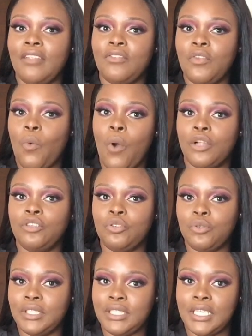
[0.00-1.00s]
as you want
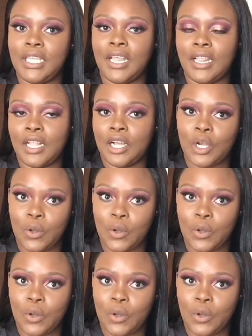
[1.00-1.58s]
to see the